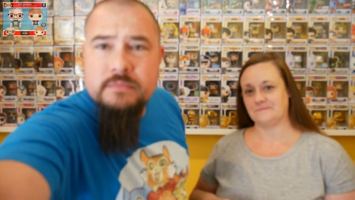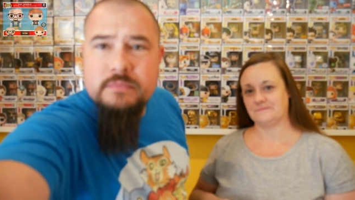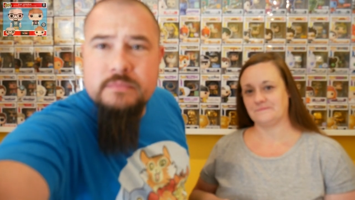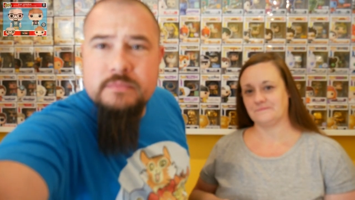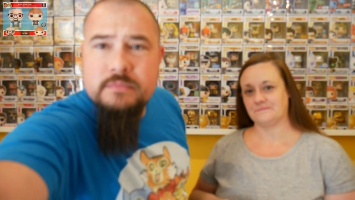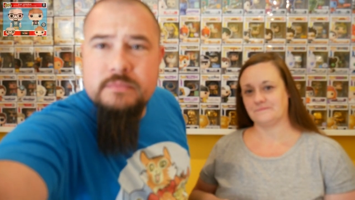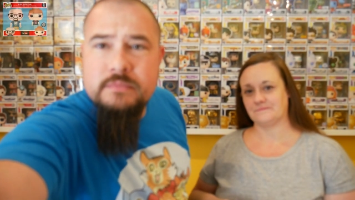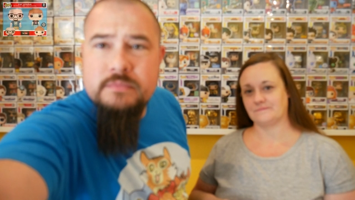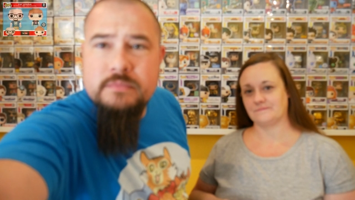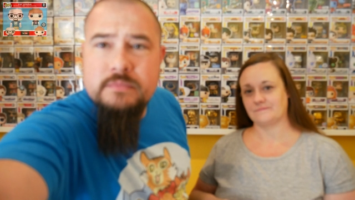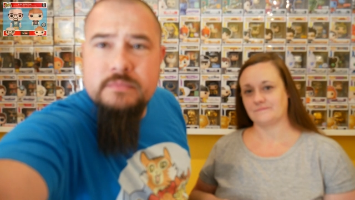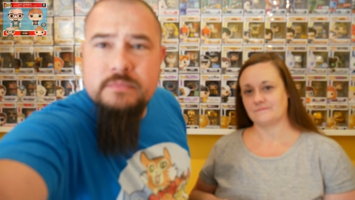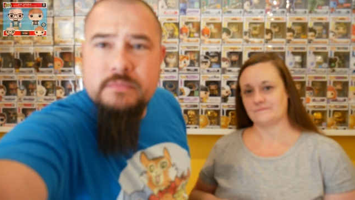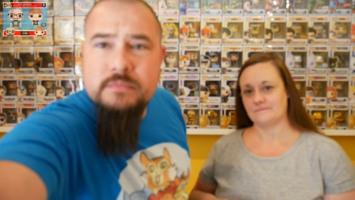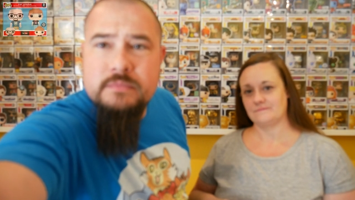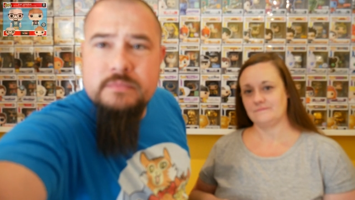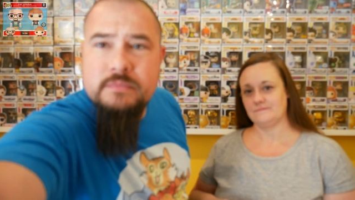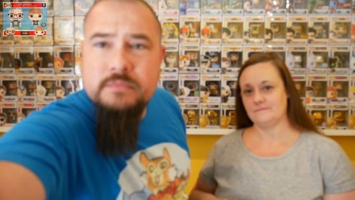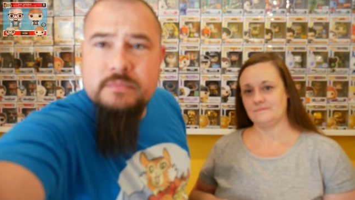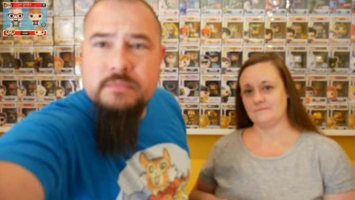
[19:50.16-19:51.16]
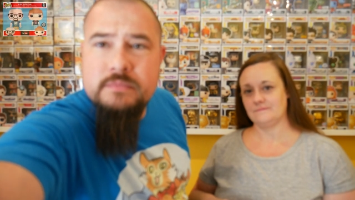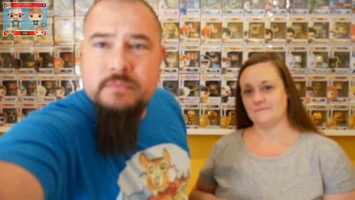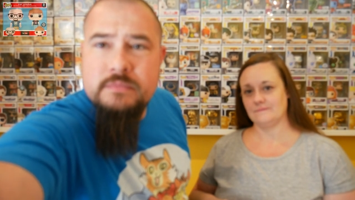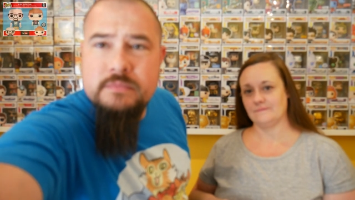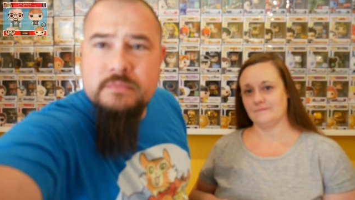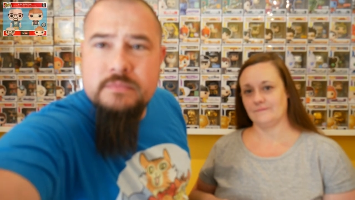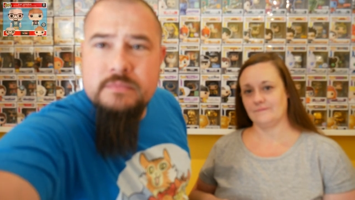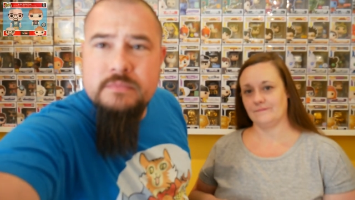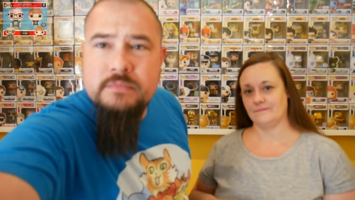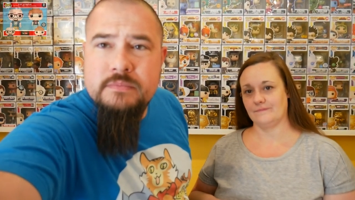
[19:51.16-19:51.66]

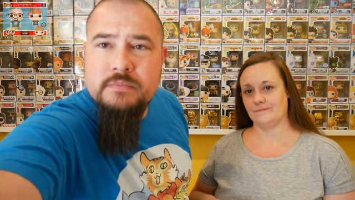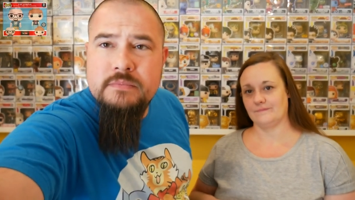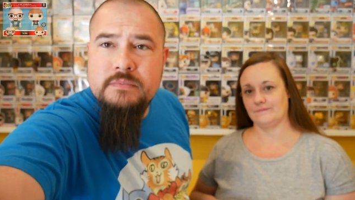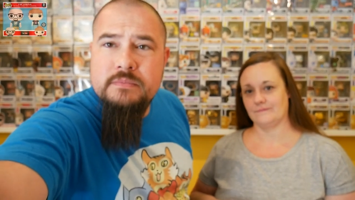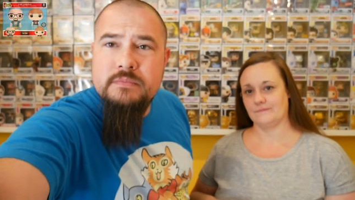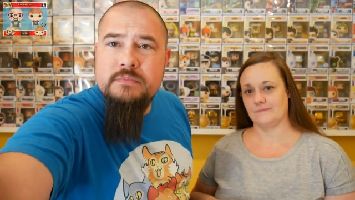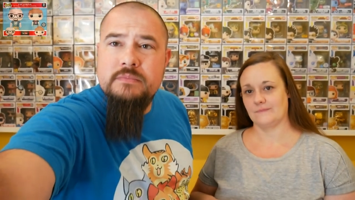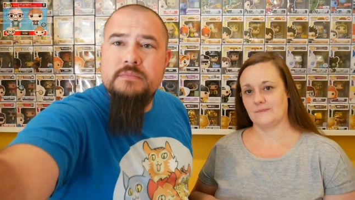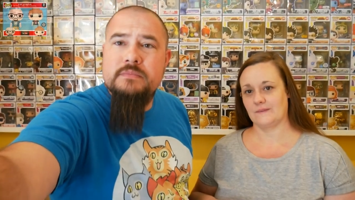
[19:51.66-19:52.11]
(no one is talking)